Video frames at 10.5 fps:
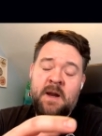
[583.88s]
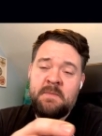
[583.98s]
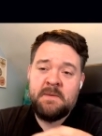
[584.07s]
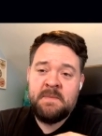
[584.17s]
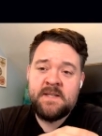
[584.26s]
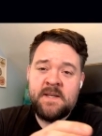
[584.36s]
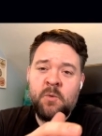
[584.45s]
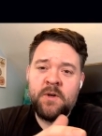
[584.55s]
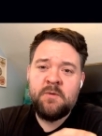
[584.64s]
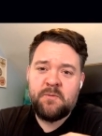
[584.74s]
might be
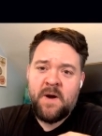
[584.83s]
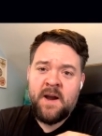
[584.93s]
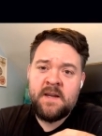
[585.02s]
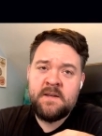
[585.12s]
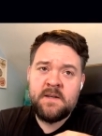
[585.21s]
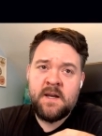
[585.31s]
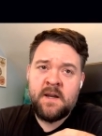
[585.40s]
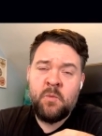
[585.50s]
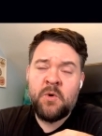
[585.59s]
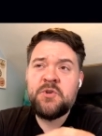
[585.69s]
amazing what you find.
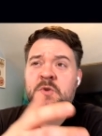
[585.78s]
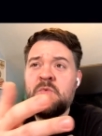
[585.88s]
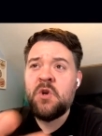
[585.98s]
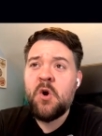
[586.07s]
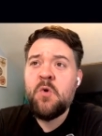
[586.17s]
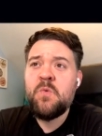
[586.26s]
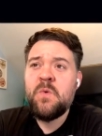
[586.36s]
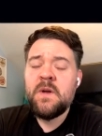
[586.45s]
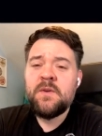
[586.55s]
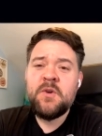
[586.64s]
And once you
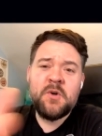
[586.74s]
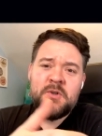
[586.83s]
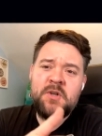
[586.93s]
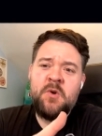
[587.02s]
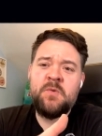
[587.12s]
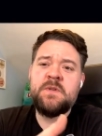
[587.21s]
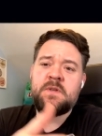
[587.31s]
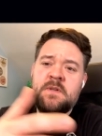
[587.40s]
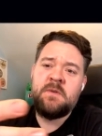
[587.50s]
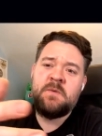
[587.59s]
know your
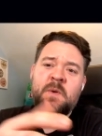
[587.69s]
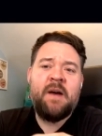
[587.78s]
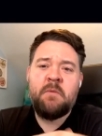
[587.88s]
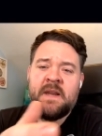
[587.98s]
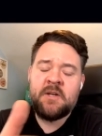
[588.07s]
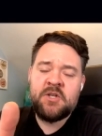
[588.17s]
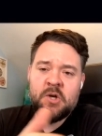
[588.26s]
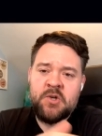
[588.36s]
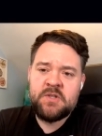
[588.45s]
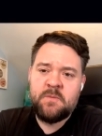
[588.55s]
unknowns, you have a better
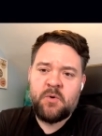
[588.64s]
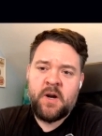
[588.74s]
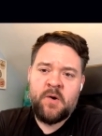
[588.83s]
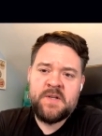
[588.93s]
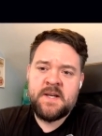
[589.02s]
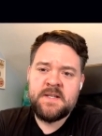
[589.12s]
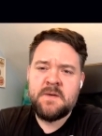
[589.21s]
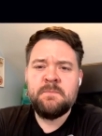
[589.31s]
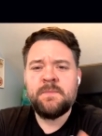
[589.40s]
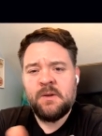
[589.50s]
choice to
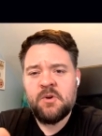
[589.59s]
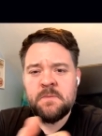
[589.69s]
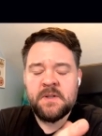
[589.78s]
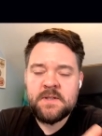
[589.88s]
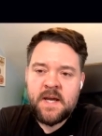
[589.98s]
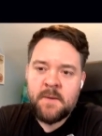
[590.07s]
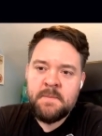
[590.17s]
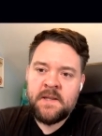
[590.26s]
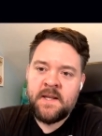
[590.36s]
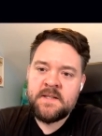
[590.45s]
prioritize them. I'll come on to
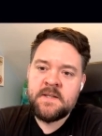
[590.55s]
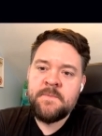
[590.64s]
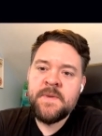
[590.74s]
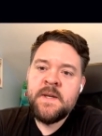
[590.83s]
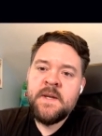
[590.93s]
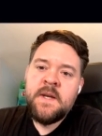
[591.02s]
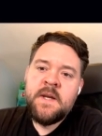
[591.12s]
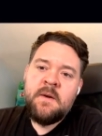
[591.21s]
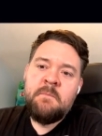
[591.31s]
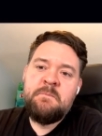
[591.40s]
that a bit later.
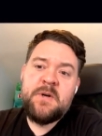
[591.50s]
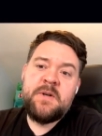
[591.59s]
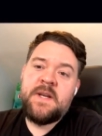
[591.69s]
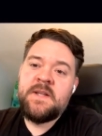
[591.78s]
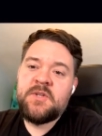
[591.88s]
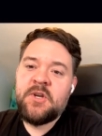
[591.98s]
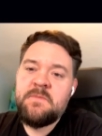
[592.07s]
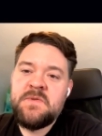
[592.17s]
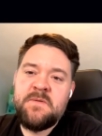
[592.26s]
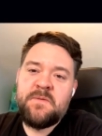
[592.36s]
But in
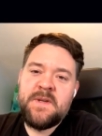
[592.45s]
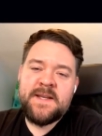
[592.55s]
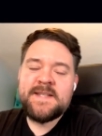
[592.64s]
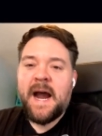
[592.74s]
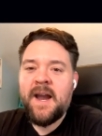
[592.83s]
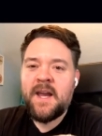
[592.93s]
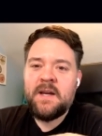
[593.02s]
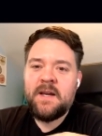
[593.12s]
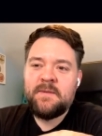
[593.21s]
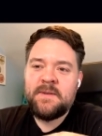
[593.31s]
terms of the
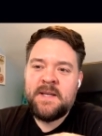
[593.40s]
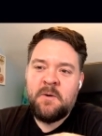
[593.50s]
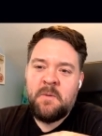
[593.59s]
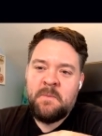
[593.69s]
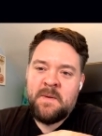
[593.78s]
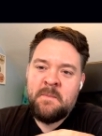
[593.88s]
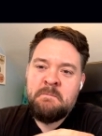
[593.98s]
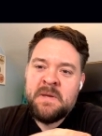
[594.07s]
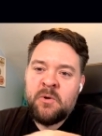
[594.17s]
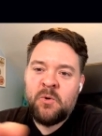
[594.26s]
entire,
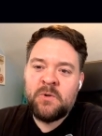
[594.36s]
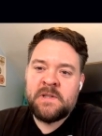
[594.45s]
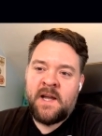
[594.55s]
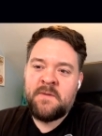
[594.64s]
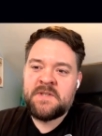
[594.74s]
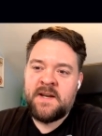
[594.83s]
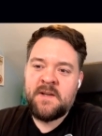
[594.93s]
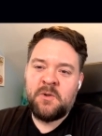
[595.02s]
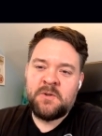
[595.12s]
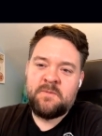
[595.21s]
build
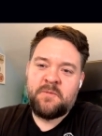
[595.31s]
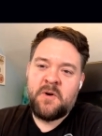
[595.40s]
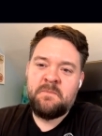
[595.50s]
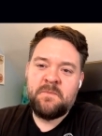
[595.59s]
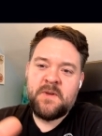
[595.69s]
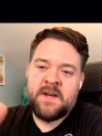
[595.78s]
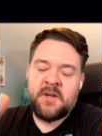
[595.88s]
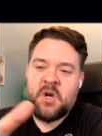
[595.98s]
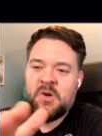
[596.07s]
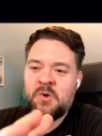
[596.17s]
lifecycle from
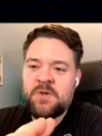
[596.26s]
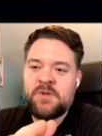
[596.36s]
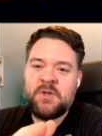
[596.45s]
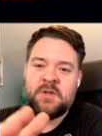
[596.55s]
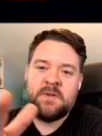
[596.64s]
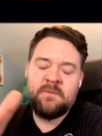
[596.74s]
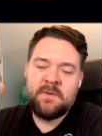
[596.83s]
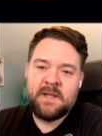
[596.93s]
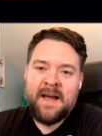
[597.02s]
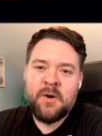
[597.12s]
kind of code to
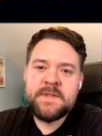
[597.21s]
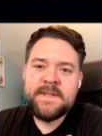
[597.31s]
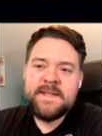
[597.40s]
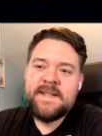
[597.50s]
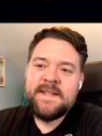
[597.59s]
cloud,